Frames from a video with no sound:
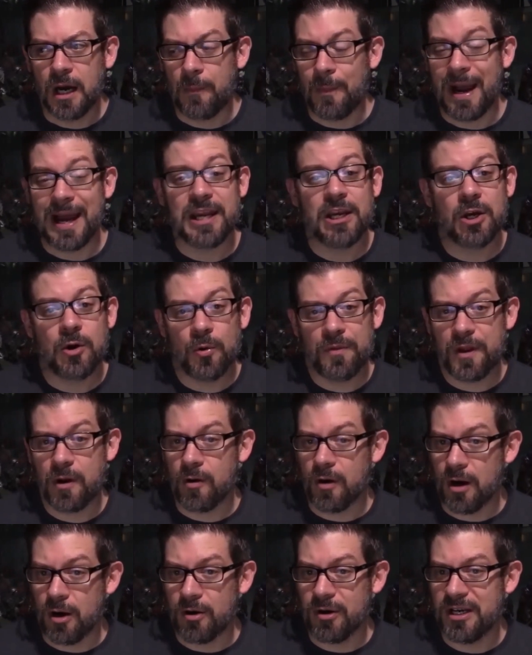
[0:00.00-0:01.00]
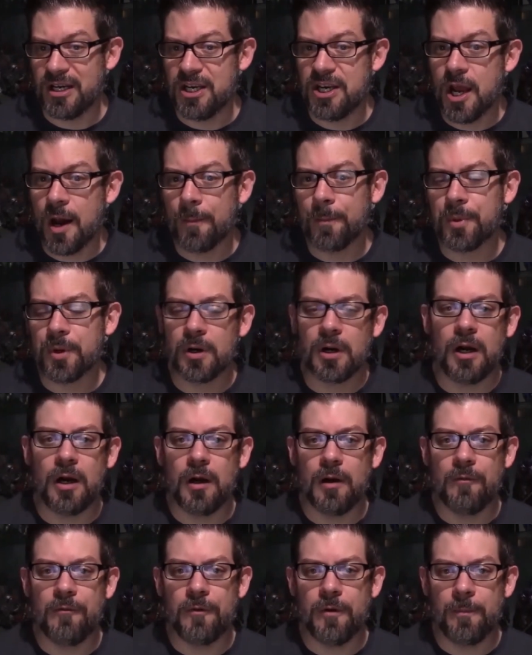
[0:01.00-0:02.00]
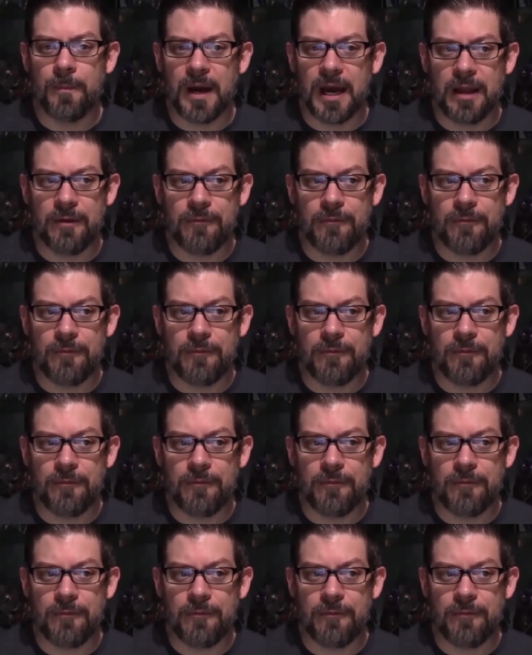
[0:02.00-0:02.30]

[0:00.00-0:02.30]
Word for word: I know there are a number of my